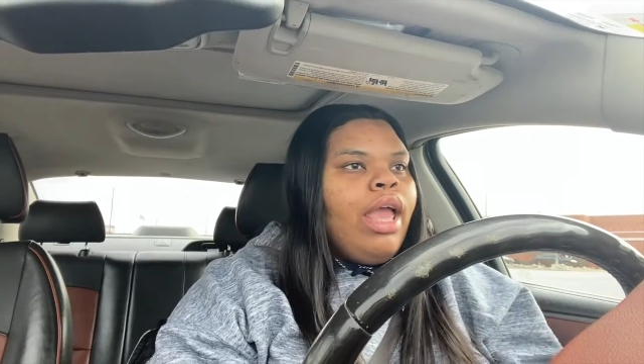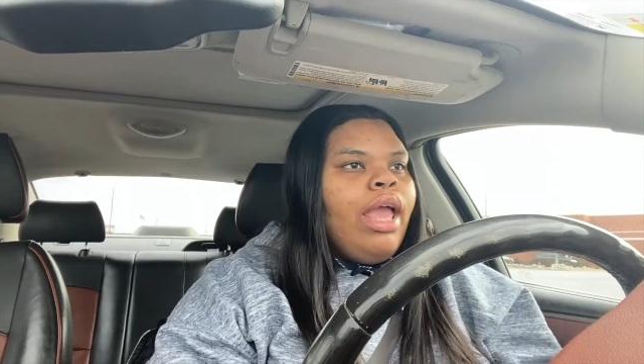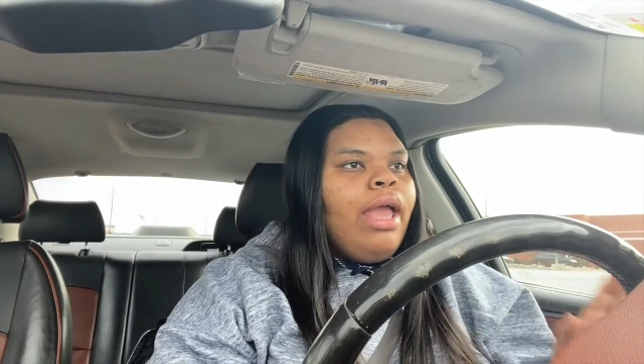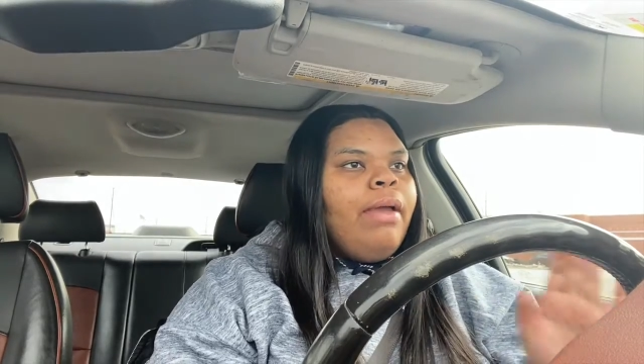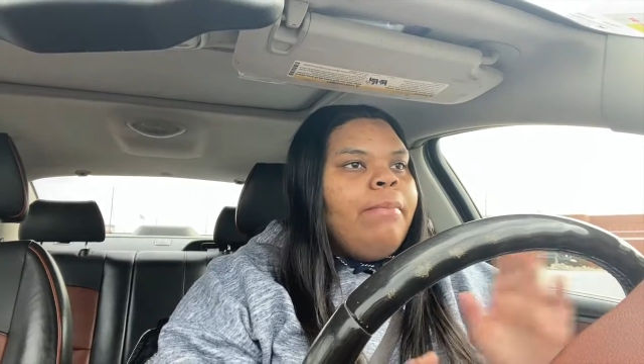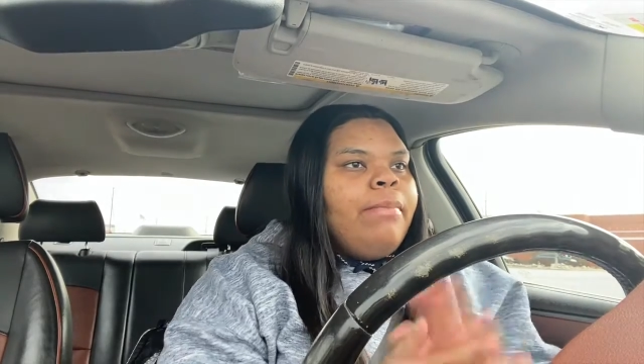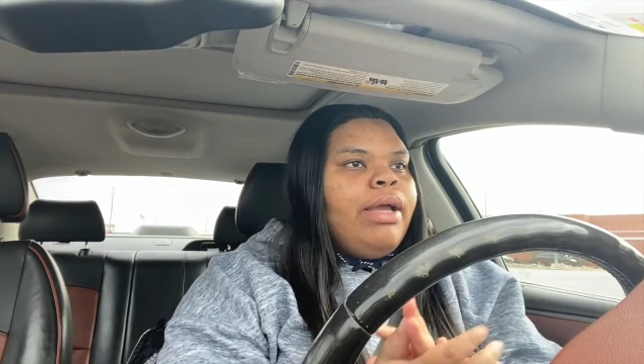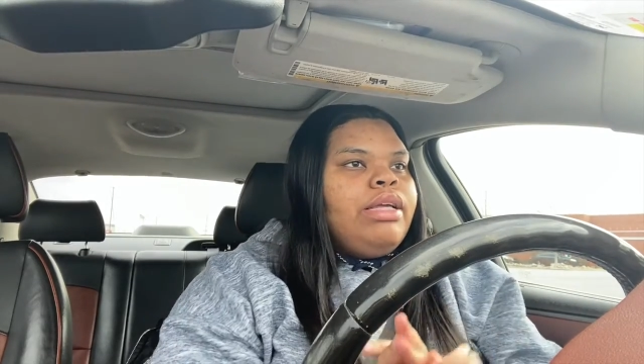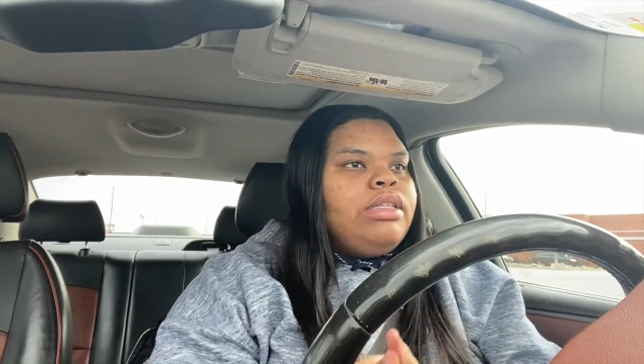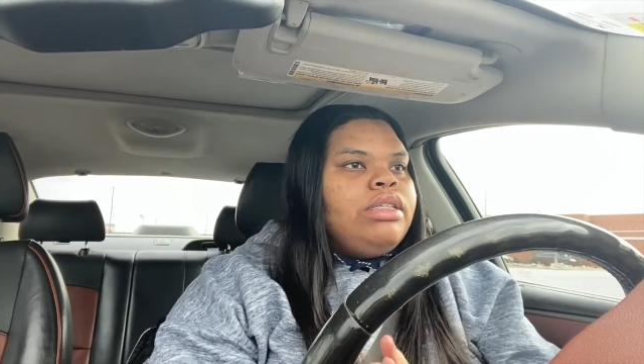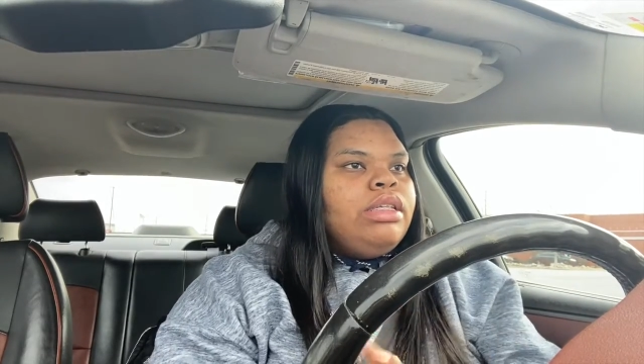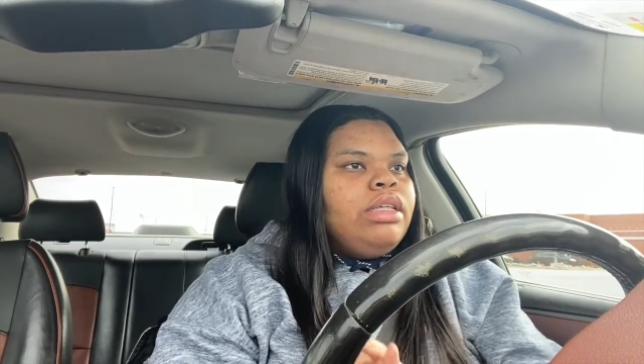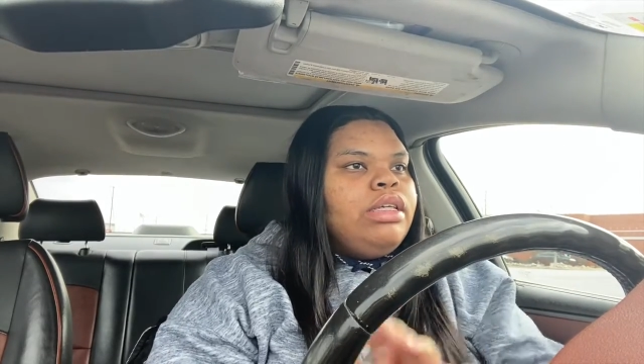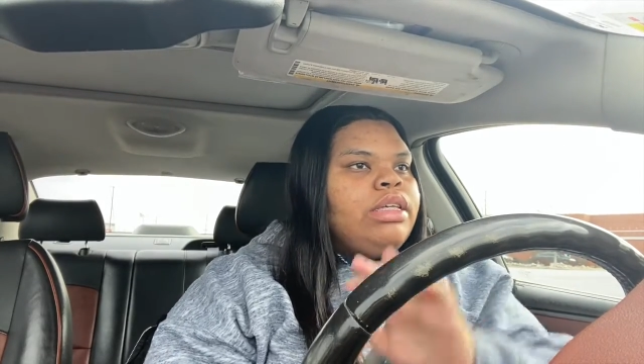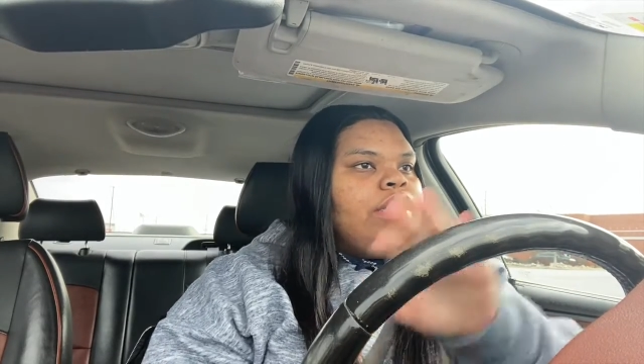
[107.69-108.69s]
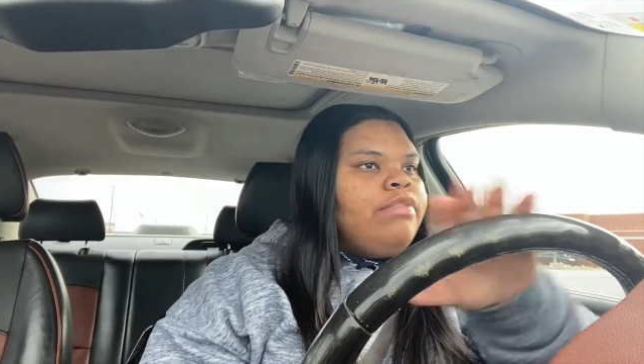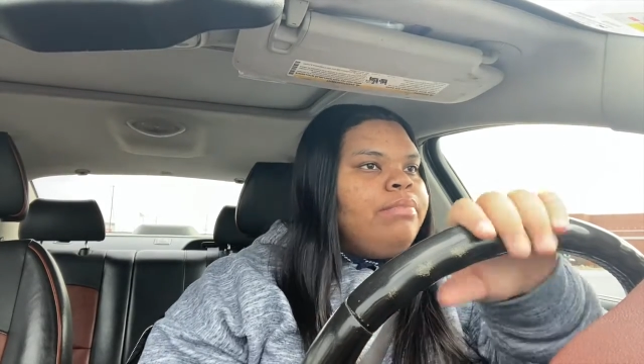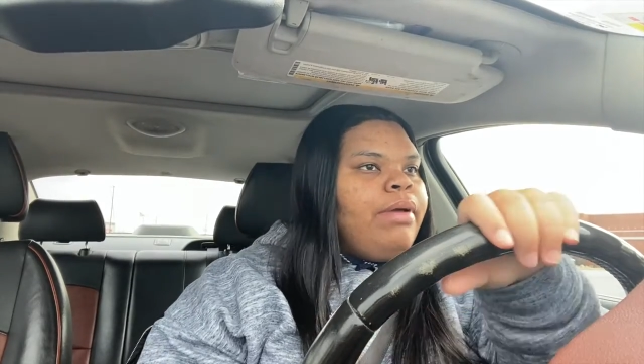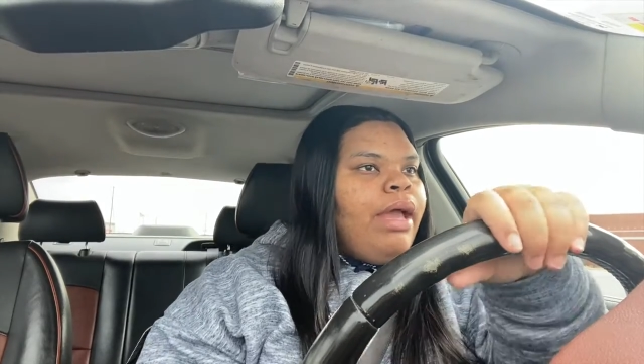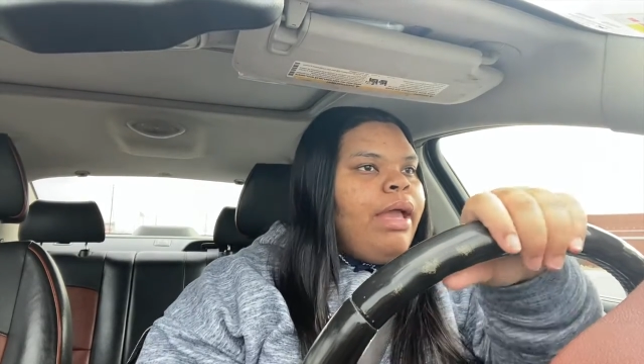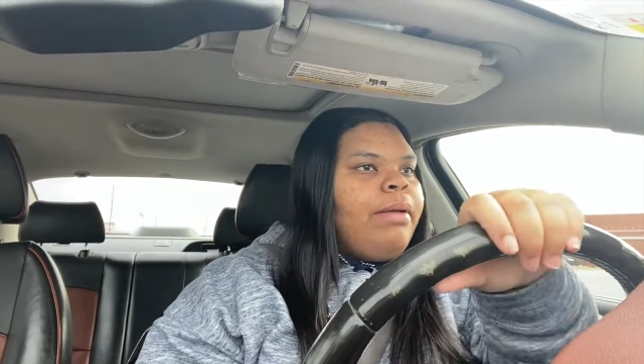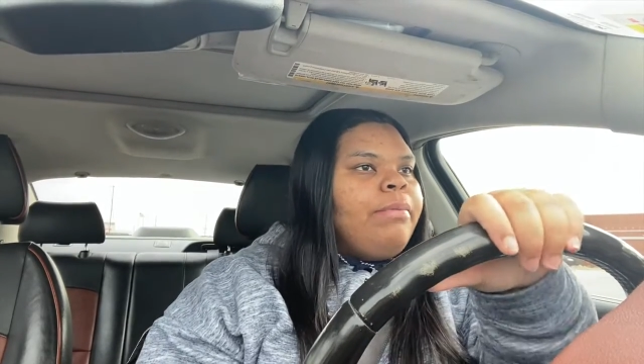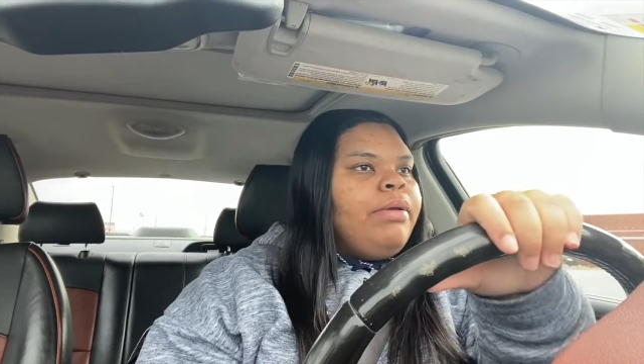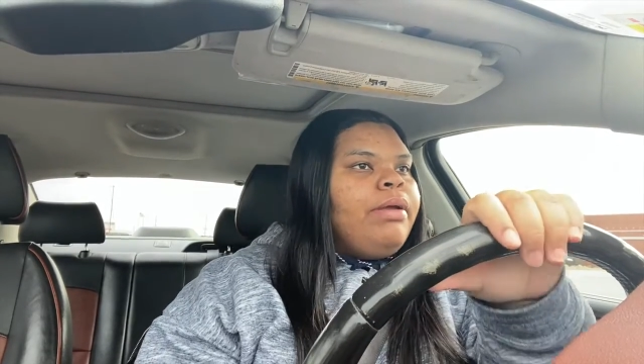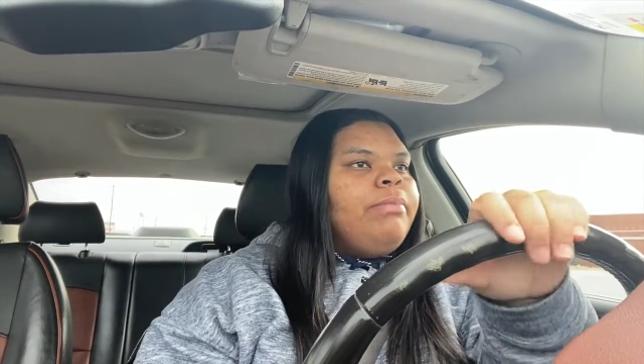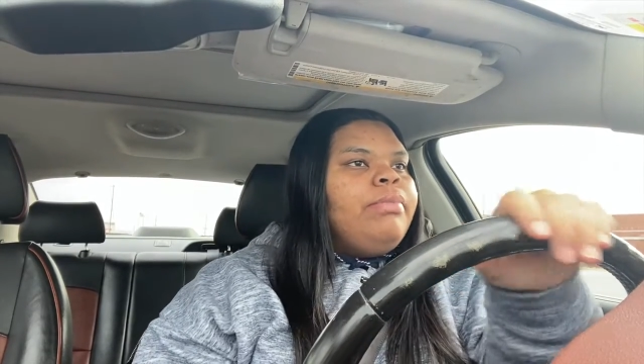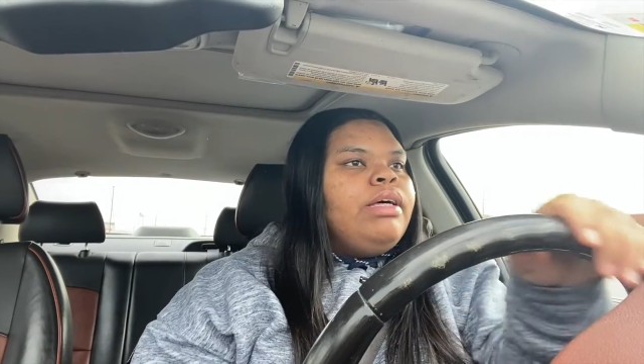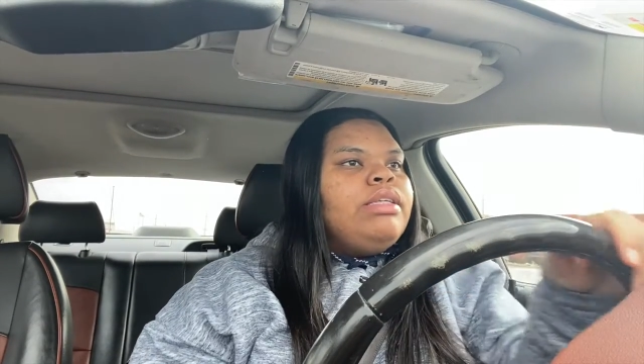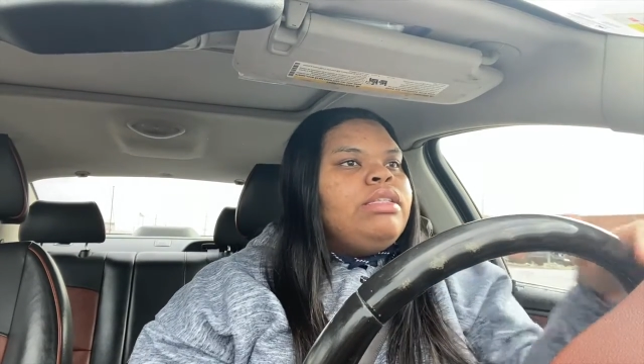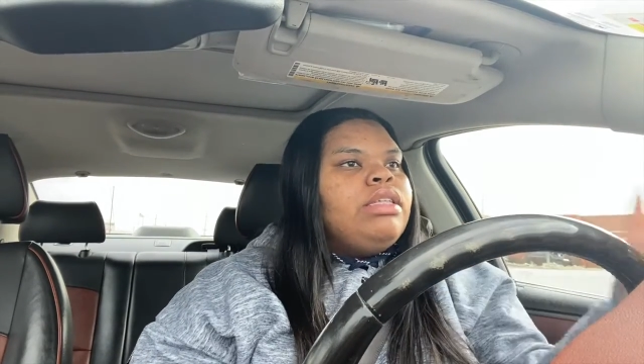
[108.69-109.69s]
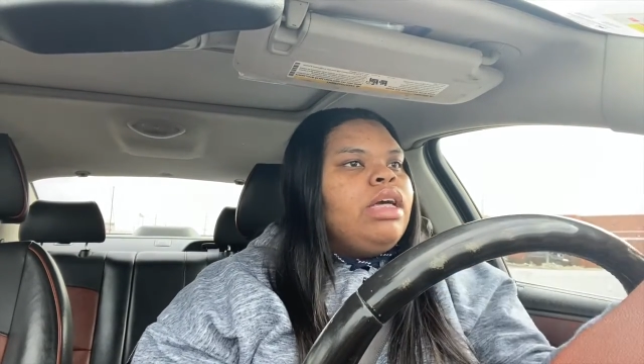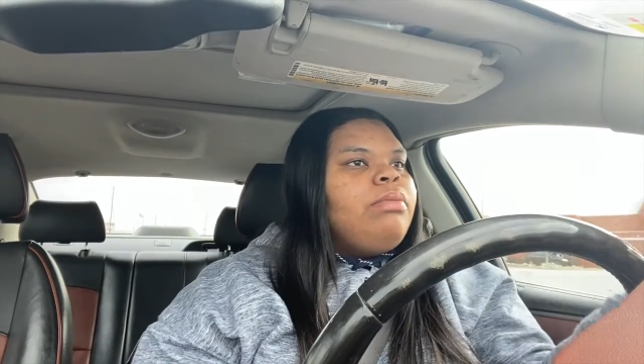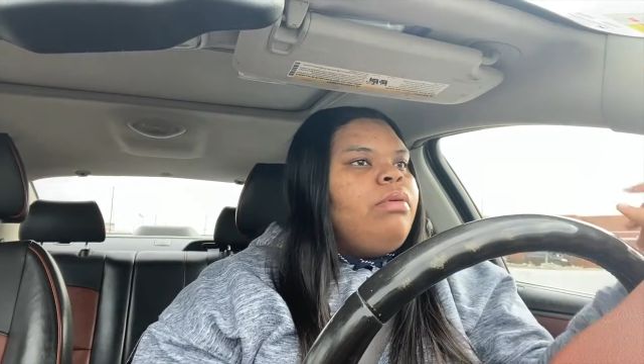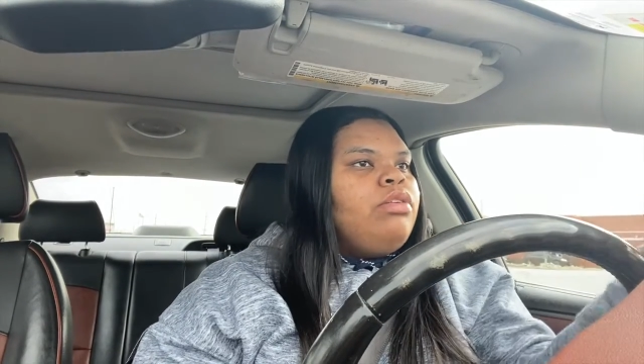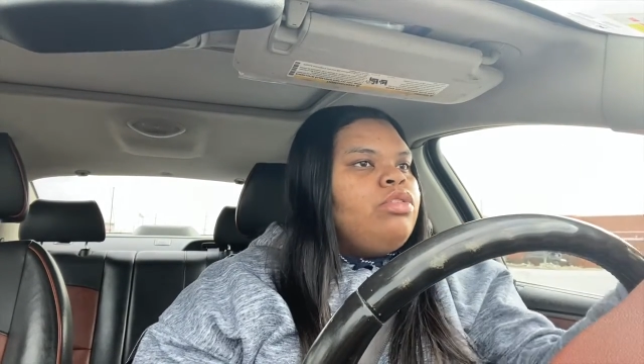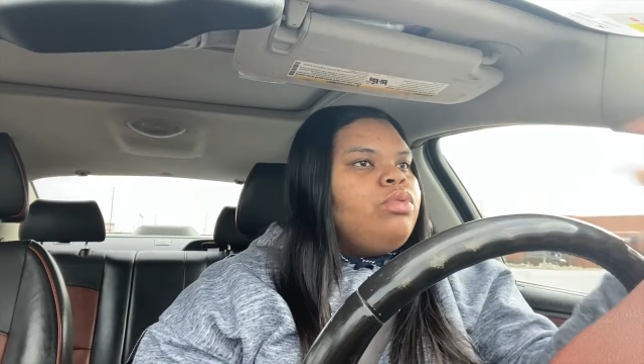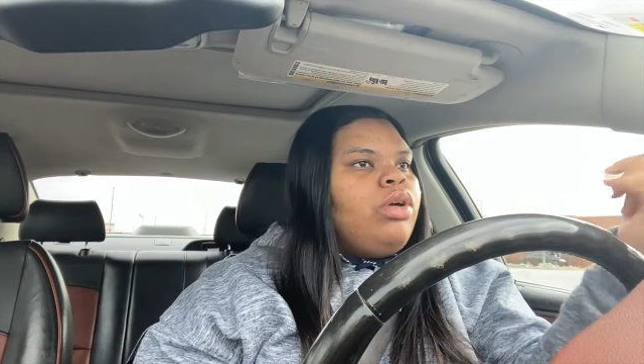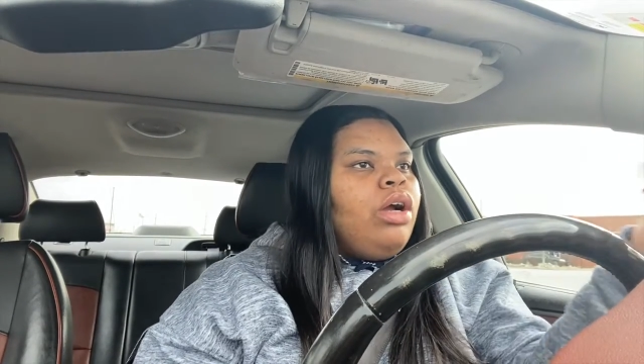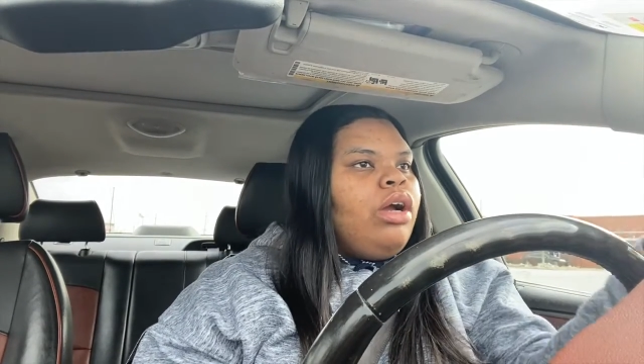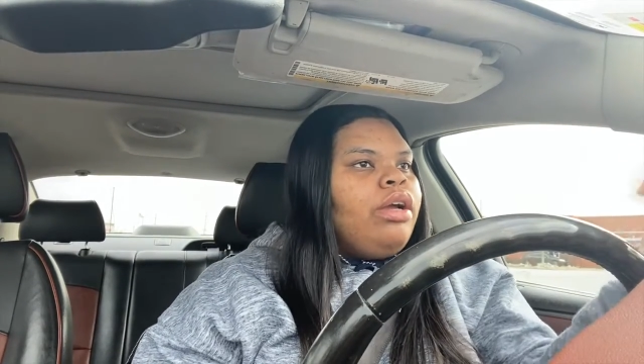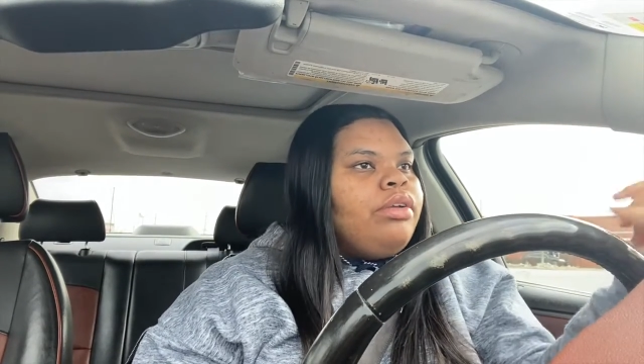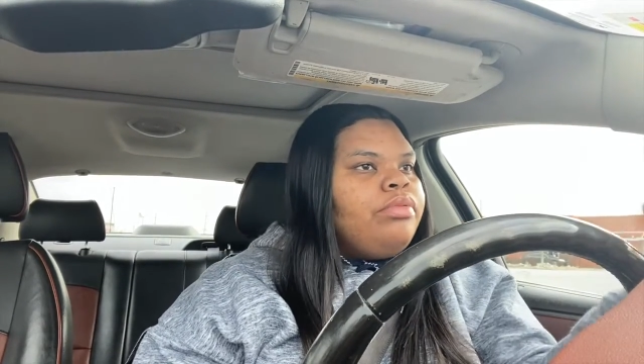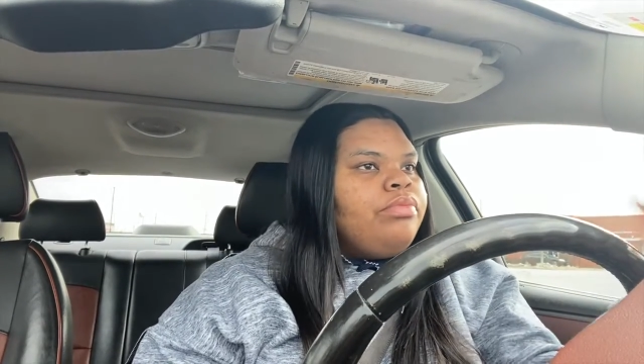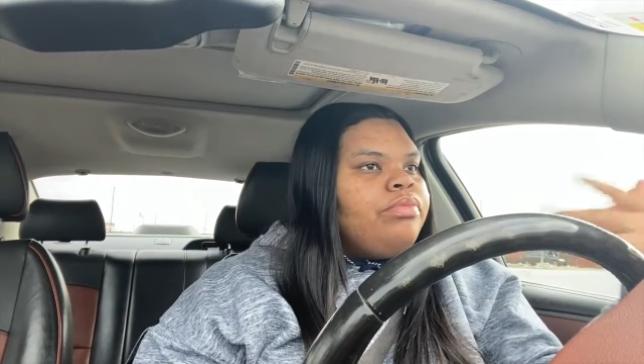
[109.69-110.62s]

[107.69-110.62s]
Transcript: and basically give back, be a blessing. Come on, sweetheart.